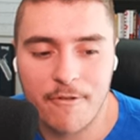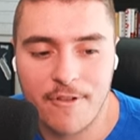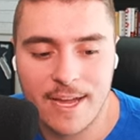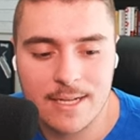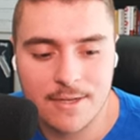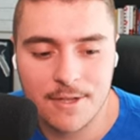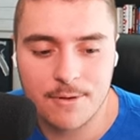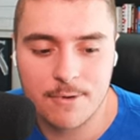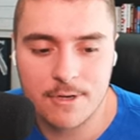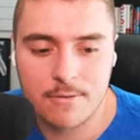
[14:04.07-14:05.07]
effect on
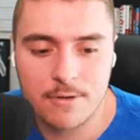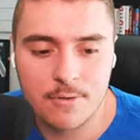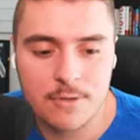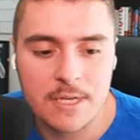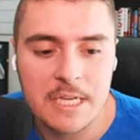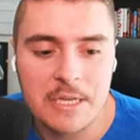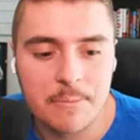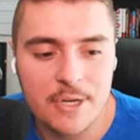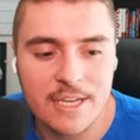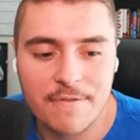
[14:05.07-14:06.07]
the recruit.
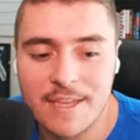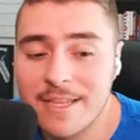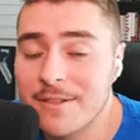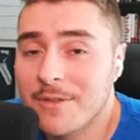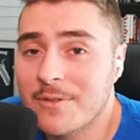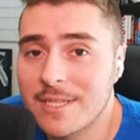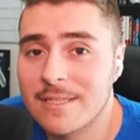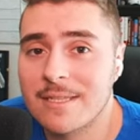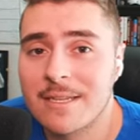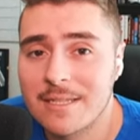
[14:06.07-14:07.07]
but if he
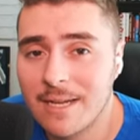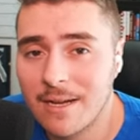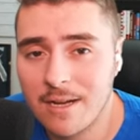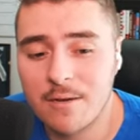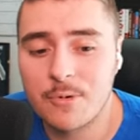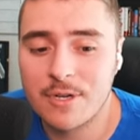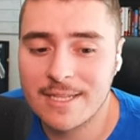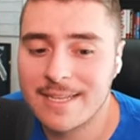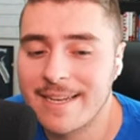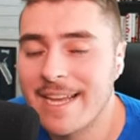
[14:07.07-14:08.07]
loses to
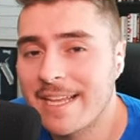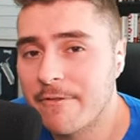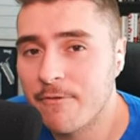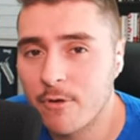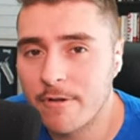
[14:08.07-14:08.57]
Auburn, it's a -4